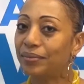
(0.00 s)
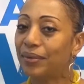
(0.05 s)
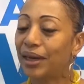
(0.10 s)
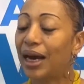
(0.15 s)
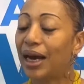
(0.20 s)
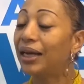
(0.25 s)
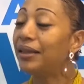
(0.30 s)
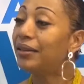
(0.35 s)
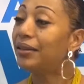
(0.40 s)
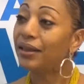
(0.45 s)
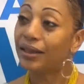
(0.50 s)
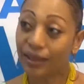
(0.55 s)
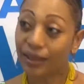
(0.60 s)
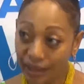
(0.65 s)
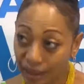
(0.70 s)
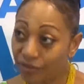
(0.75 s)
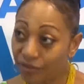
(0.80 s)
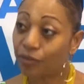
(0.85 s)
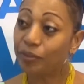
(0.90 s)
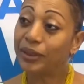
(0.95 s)
Either
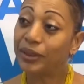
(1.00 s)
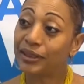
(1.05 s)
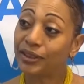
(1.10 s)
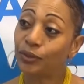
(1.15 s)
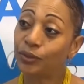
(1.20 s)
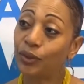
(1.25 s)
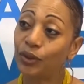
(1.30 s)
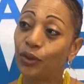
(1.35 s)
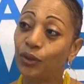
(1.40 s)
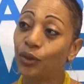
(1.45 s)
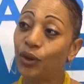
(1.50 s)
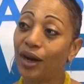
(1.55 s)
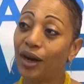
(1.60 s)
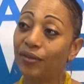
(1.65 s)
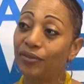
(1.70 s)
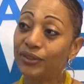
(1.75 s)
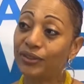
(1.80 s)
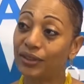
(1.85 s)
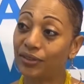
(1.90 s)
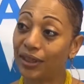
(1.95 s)
government will look
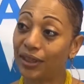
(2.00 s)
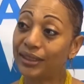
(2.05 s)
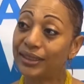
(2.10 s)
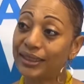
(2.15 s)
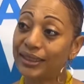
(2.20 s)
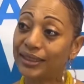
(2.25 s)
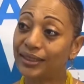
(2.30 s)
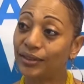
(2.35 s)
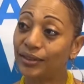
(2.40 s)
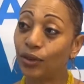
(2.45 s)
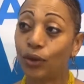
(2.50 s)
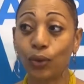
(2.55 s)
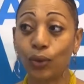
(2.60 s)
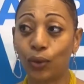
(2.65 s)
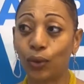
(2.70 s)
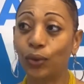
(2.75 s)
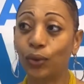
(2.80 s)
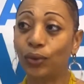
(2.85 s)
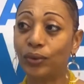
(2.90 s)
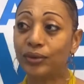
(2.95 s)
after us
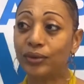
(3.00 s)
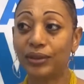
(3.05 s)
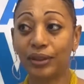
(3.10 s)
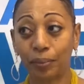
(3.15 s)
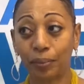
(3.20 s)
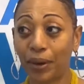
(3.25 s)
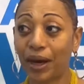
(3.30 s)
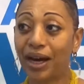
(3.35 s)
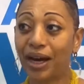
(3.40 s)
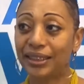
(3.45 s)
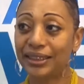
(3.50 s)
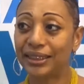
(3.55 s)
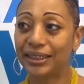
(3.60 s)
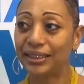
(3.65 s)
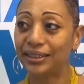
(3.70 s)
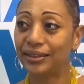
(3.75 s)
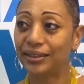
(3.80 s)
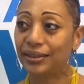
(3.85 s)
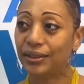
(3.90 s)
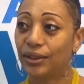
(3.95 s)
or the
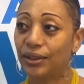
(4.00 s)
party.